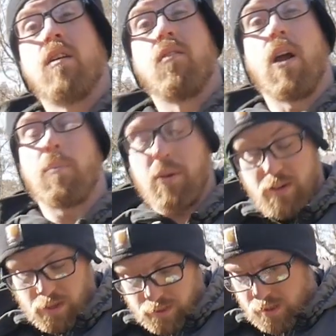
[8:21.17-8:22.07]
wrap it
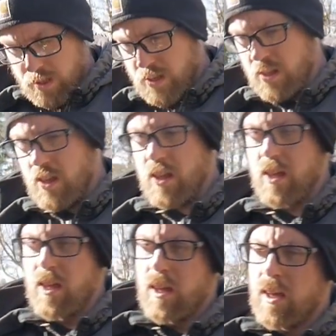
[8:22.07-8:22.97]
around
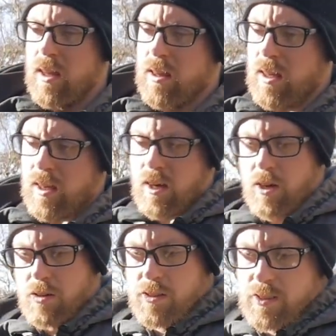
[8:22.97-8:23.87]
the hose